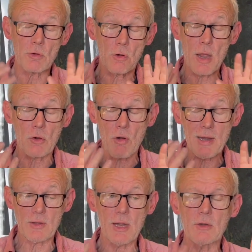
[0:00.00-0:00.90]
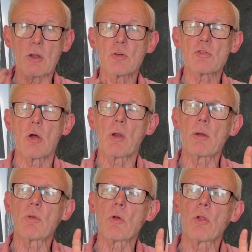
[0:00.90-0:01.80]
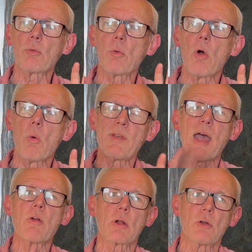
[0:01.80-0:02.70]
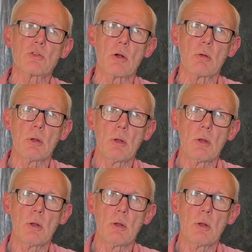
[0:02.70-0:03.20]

a great thing to control, and it was always out of control.